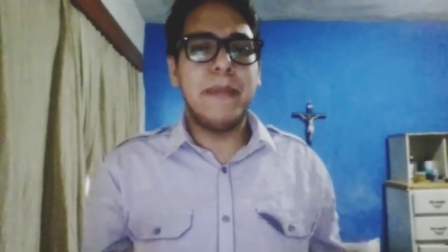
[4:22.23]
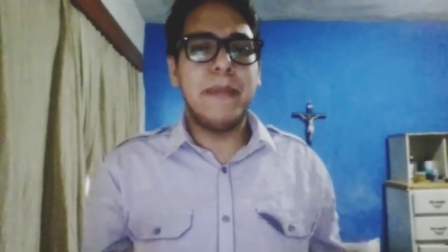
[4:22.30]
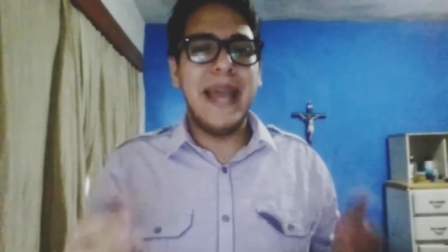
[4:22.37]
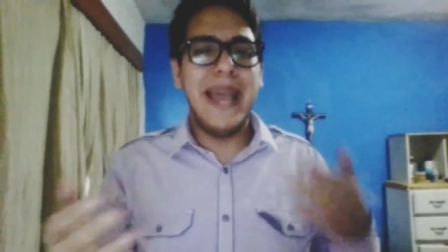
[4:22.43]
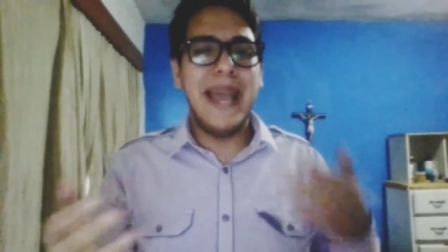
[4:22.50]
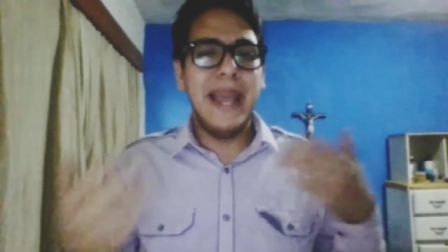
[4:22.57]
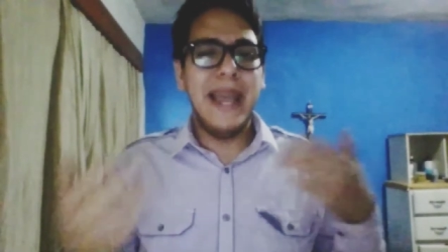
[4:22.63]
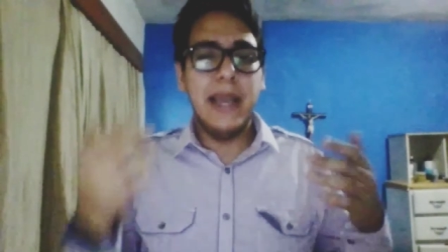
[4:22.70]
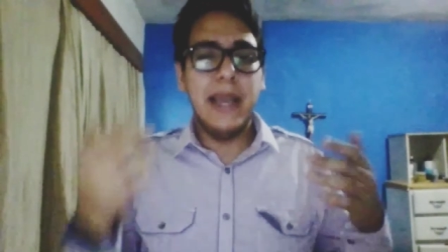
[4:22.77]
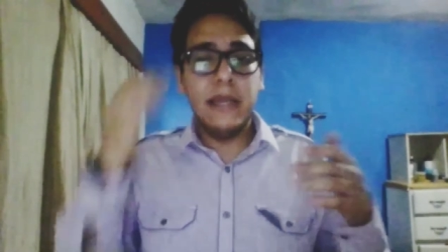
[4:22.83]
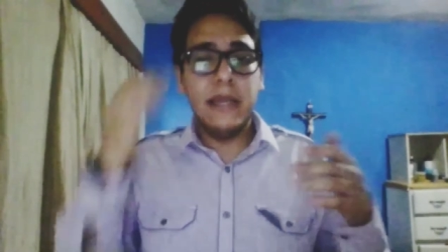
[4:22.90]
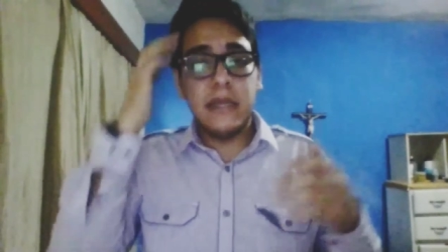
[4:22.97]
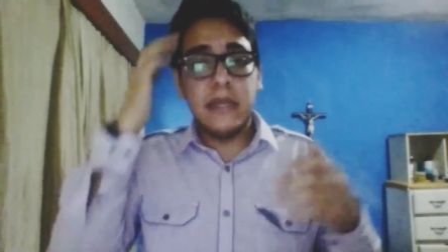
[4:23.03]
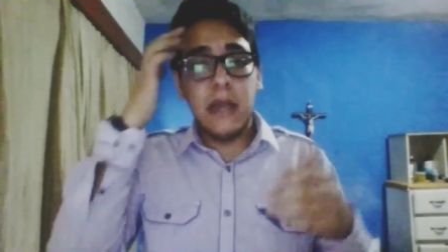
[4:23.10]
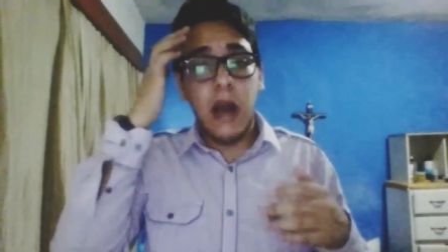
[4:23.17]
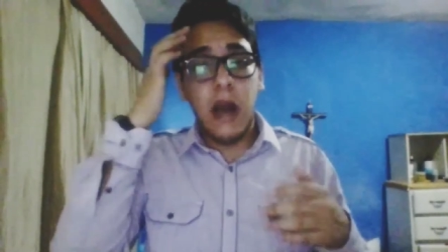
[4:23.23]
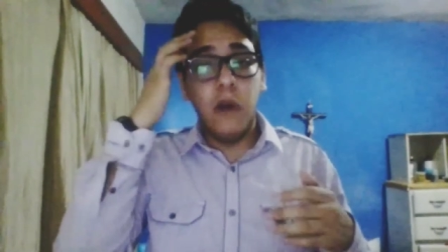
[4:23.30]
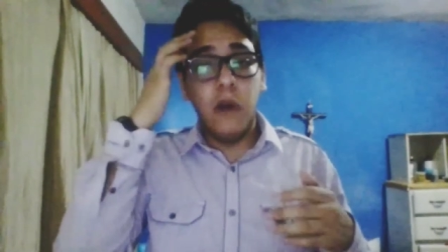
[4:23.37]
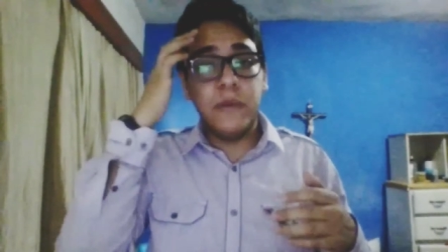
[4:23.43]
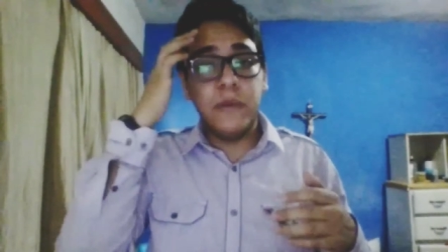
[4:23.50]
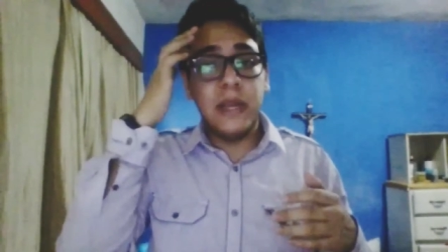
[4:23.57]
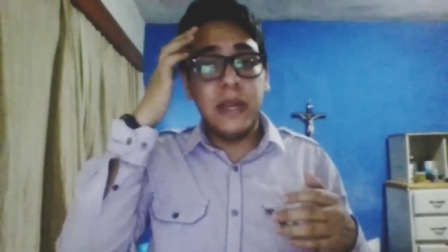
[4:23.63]
taste
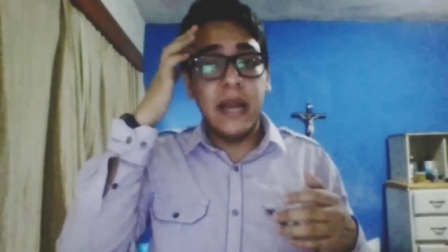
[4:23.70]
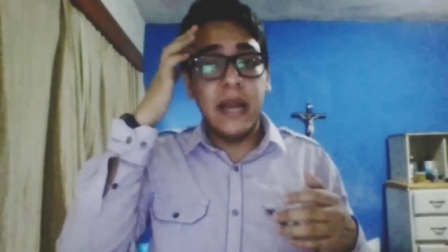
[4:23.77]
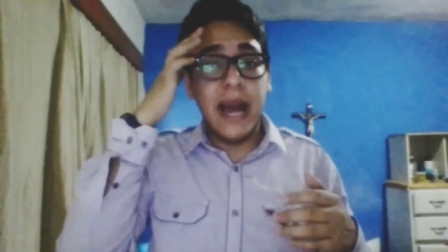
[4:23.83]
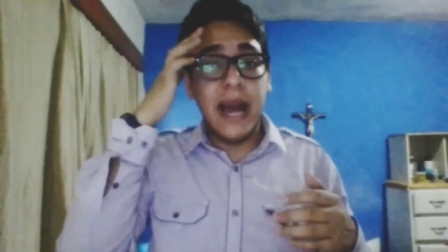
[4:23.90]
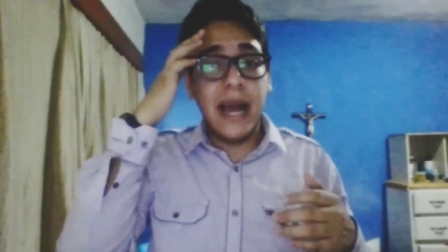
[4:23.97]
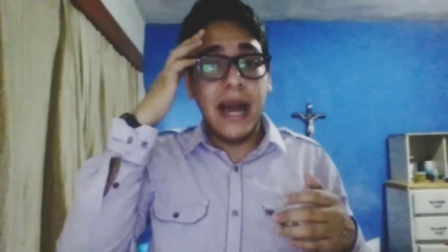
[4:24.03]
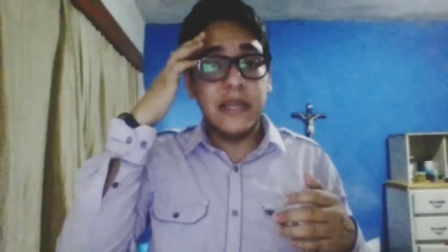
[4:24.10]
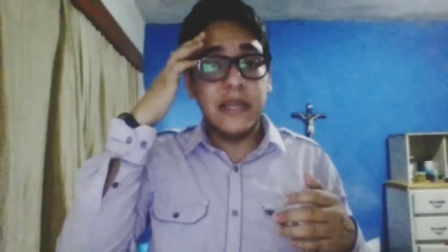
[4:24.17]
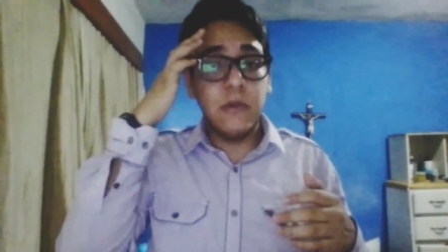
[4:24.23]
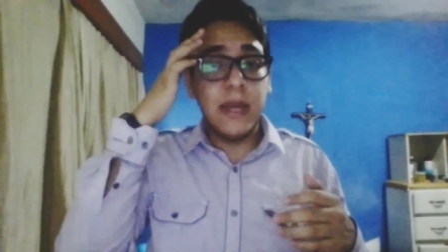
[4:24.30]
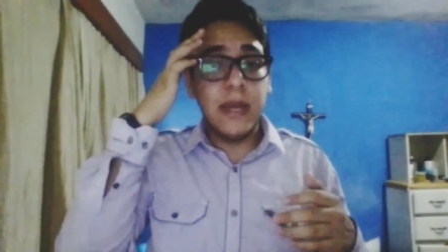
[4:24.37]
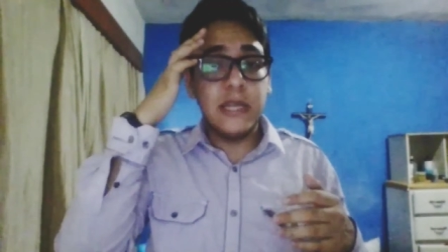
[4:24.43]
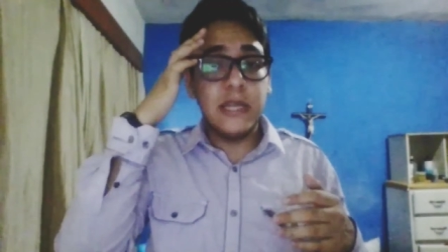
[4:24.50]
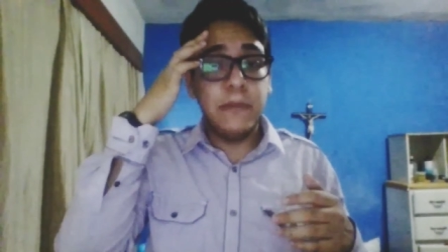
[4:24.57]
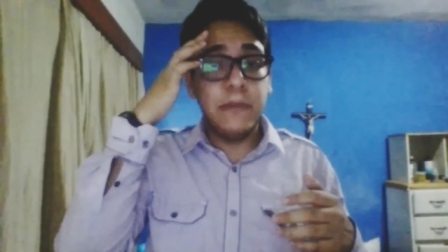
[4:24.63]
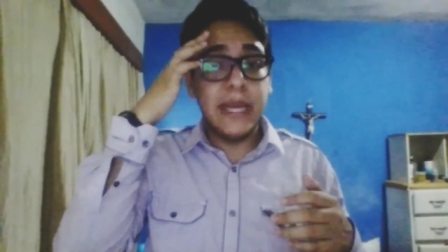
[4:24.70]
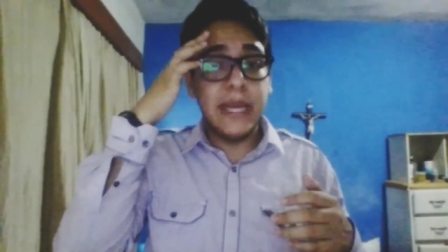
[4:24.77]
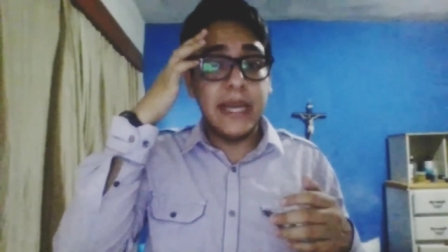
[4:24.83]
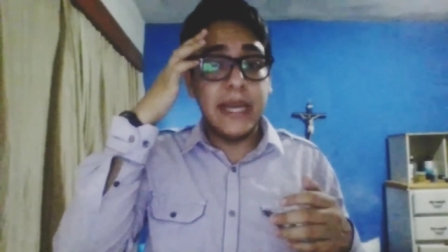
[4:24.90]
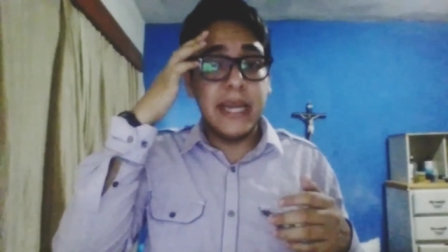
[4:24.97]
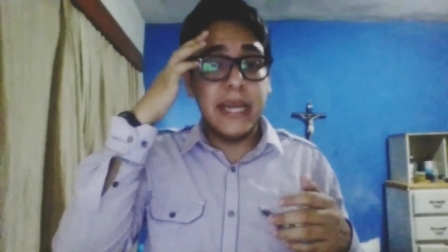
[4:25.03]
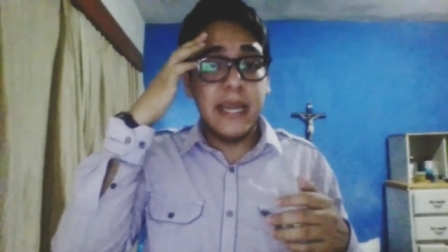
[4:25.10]
of the hands when
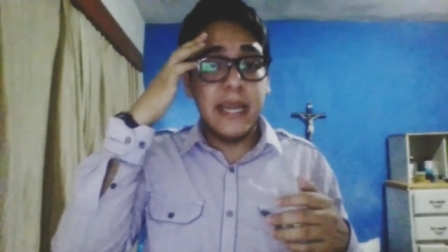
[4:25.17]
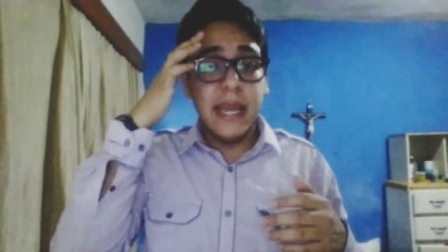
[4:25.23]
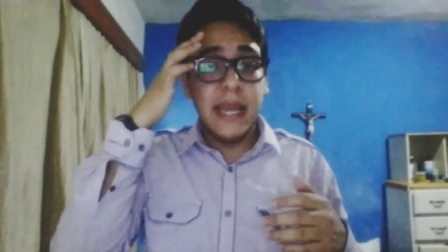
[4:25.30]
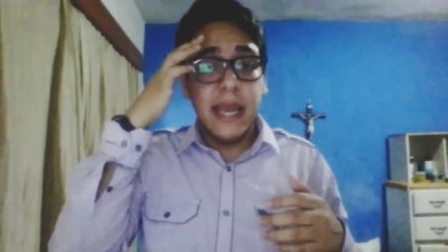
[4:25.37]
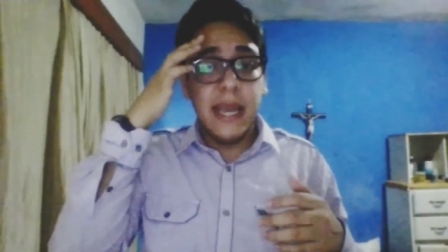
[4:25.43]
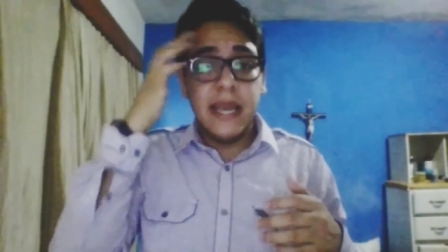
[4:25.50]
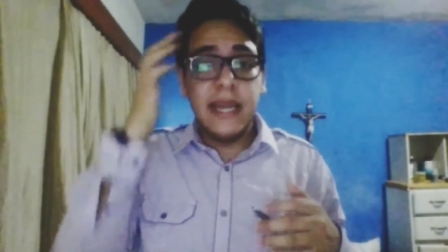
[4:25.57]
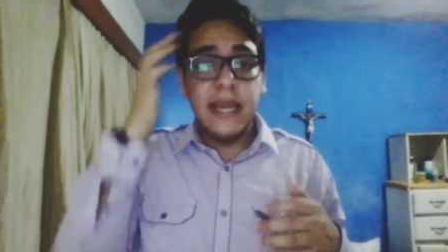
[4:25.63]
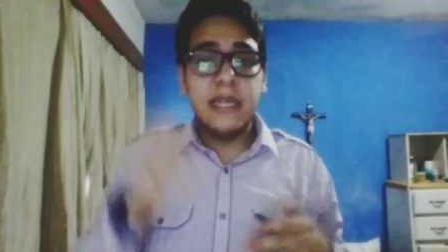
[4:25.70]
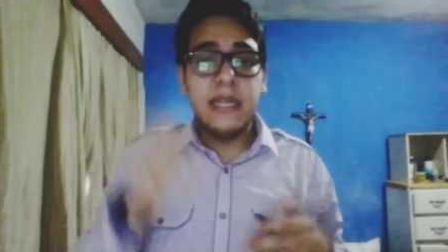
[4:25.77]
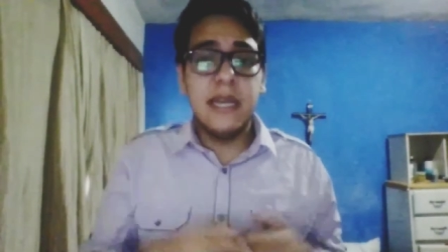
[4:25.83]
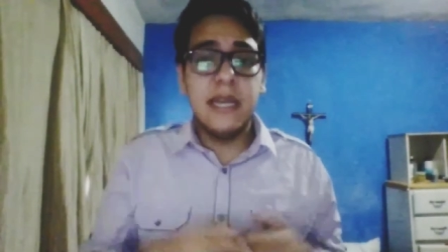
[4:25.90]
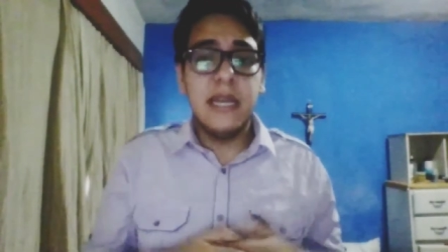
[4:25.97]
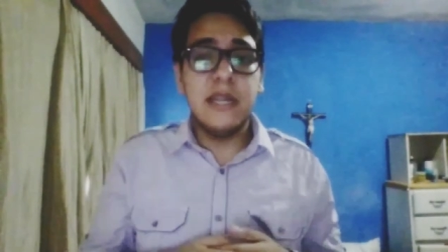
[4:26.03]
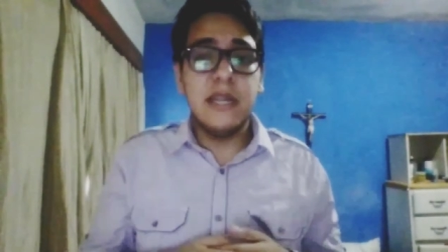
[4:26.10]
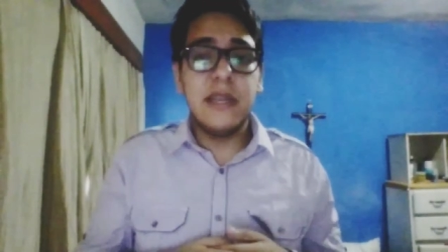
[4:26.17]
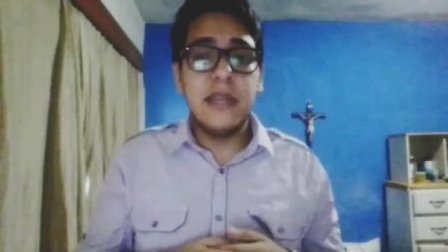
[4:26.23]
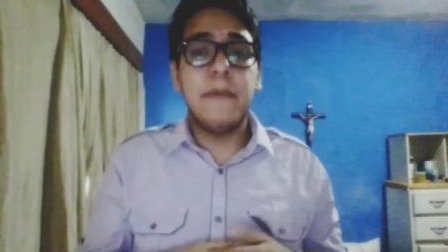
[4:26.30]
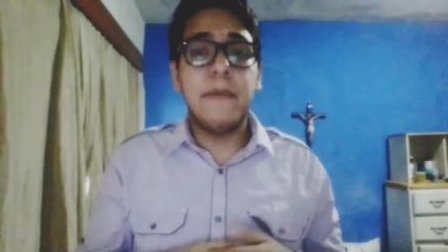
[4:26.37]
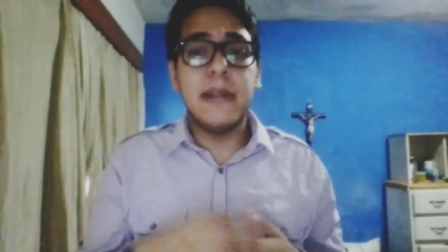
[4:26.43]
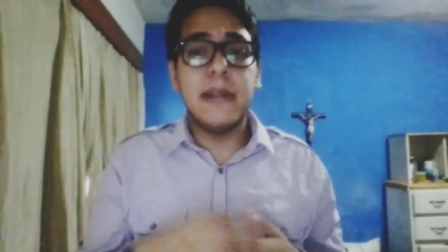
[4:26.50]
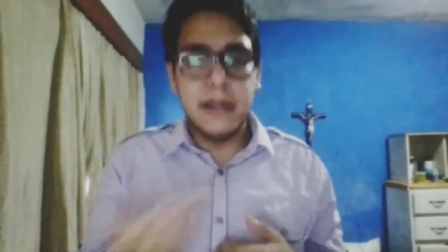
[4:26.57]
speaking is
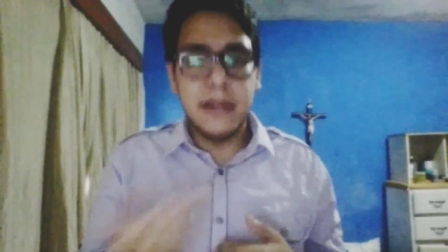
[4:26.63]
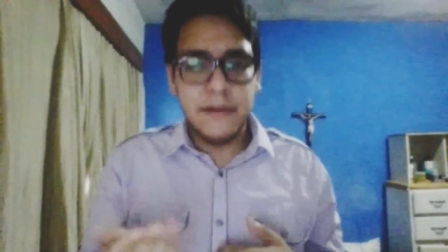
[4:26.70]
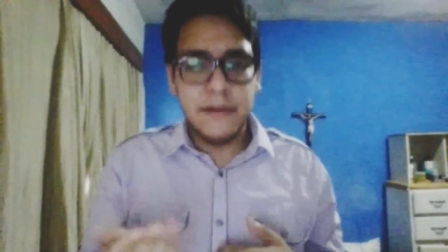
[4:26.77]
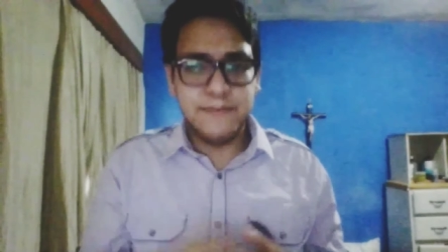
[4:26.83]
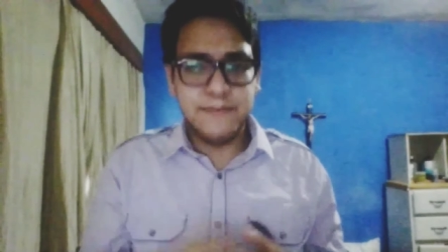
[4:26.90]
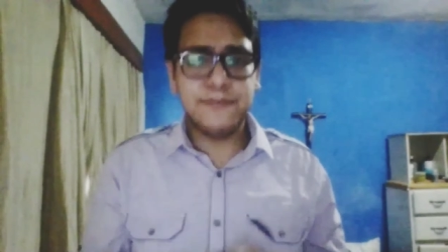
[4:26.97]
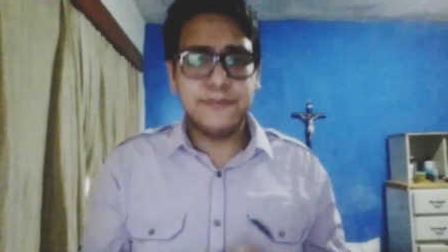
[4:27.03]
interpreted